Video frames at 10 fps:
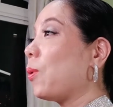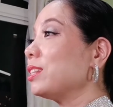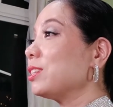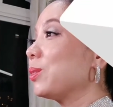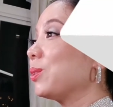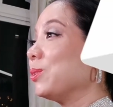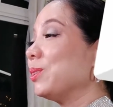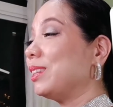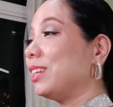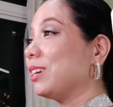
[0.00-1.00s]
what do
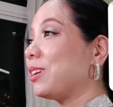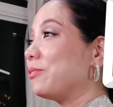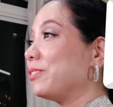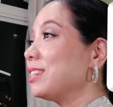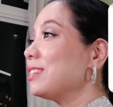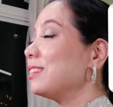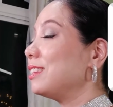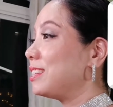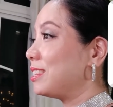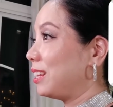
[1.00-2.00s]
you think of the
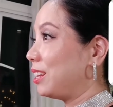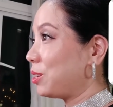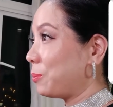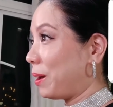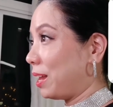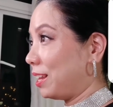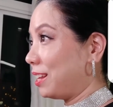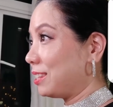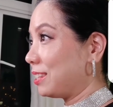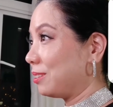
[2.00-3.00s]
signature
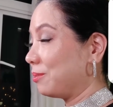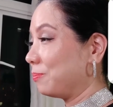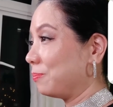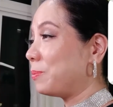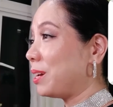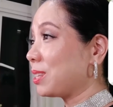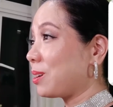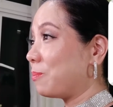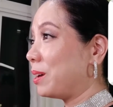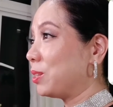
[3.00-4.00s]
palette? The best
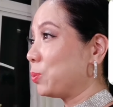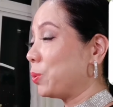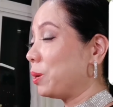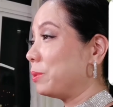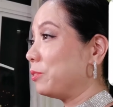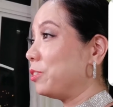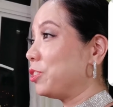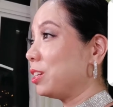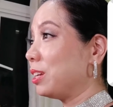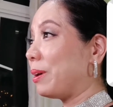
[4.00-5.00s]
comment will be
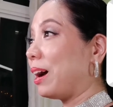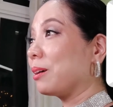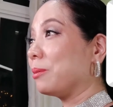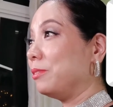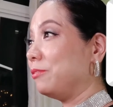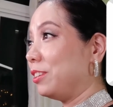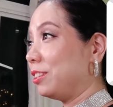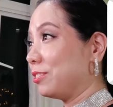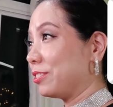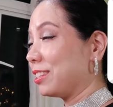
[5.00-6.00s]
featured in my upcoming
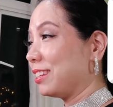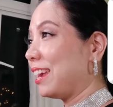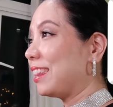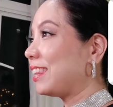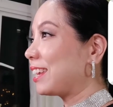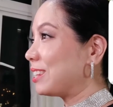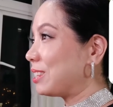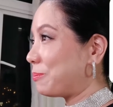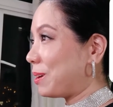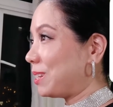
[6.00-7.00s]
videos. Thank you
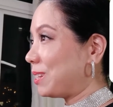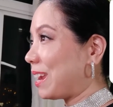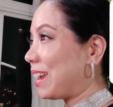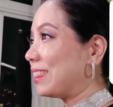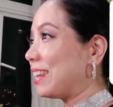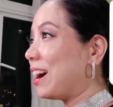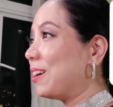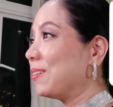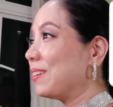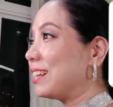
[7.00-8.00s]
so much, and
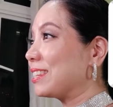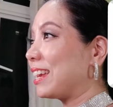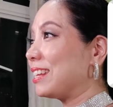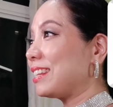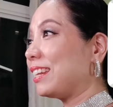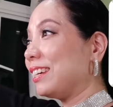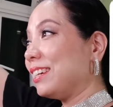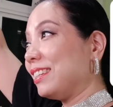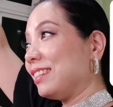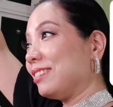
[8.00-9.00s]
now let's get
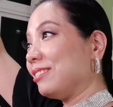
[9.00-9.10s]
started.